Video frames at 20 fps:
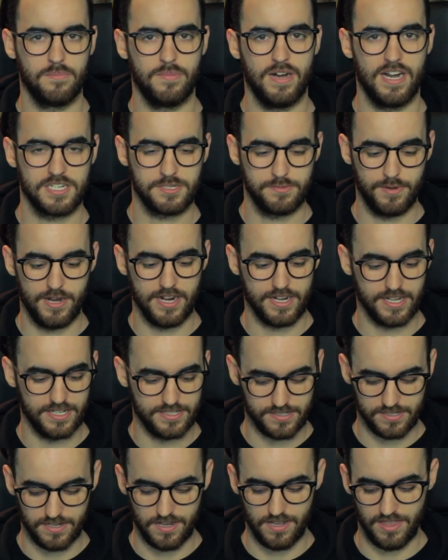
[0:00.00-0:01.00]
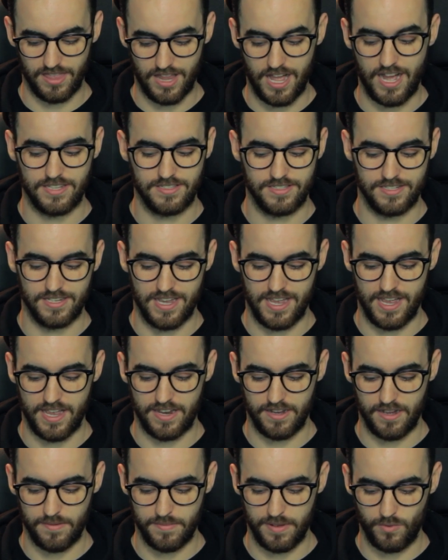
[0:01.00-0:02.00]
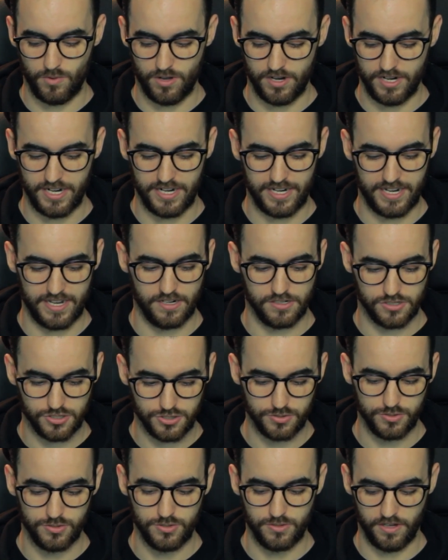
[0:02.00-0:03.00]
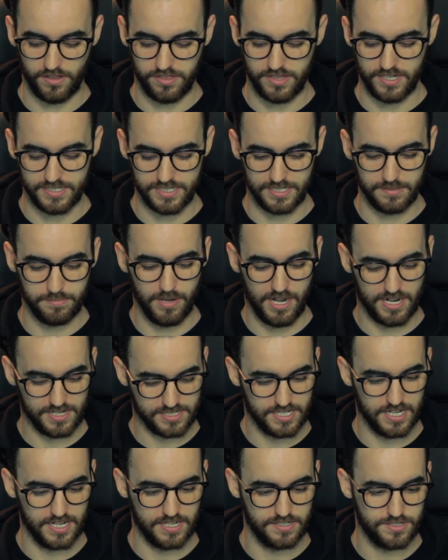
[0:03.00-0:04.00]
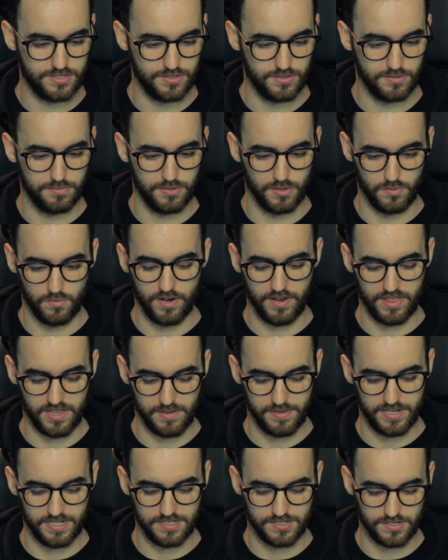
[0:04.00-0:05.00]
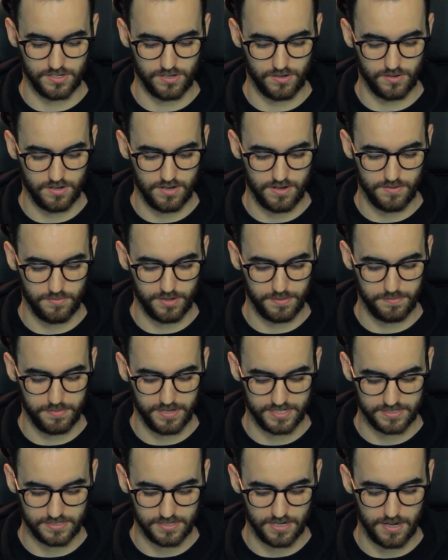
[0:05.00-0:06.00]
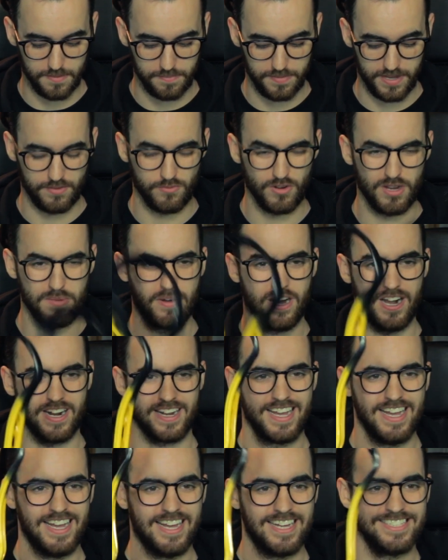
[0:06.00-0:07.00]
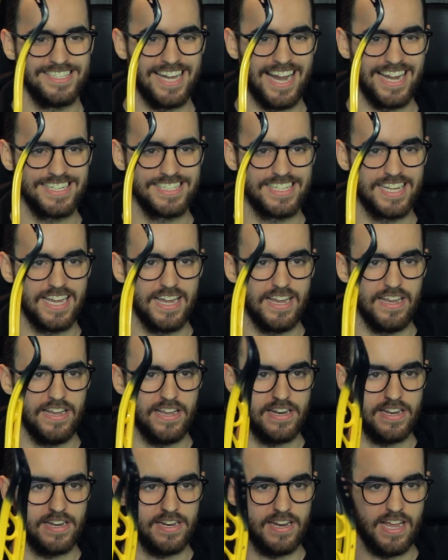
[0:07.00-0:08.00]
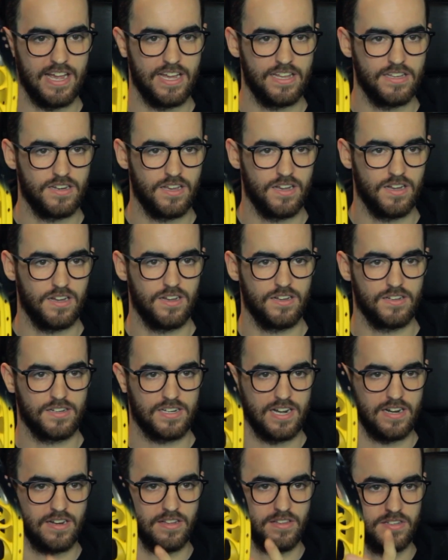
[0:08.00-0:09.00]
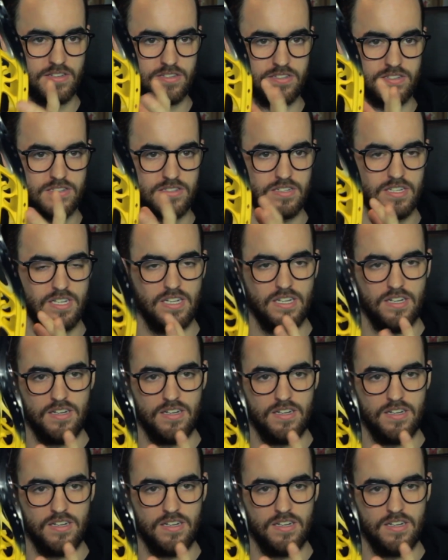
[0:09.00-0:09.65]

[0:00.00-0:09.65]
on the box pockets a lot, and I wanted to get a true authentic box head to put one of them in, so we picked up a Reebok 9K, and it had kind of this